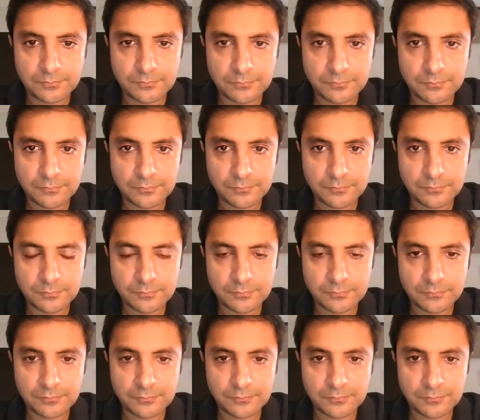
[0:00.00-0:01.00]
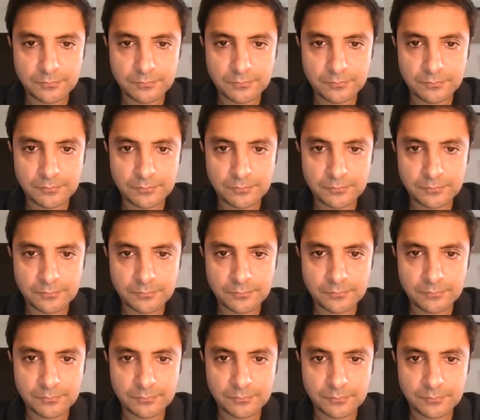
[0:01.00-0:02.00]

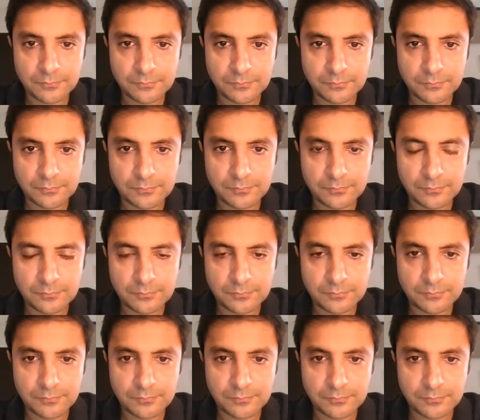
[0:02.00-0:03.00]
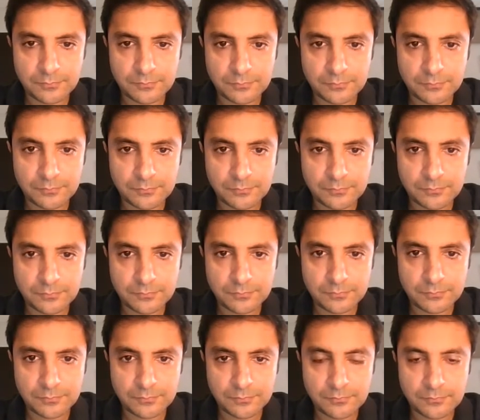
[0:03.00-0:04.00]

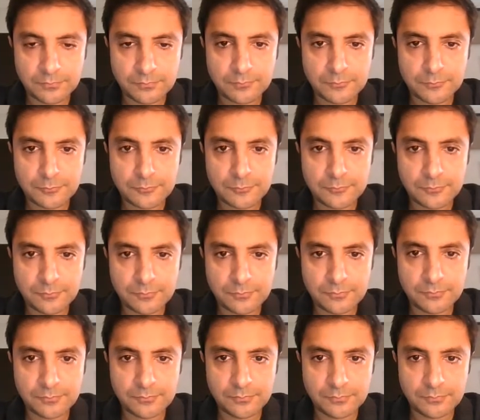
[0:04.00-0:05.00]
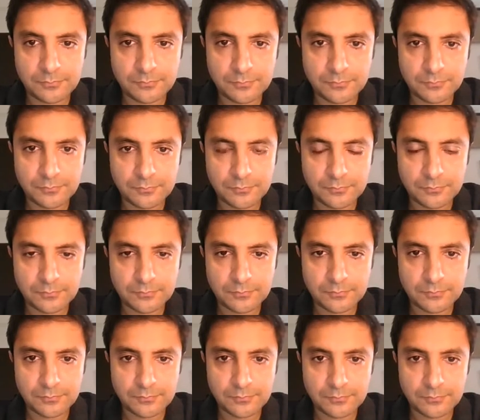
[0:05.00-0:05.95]
The person shown says nothing.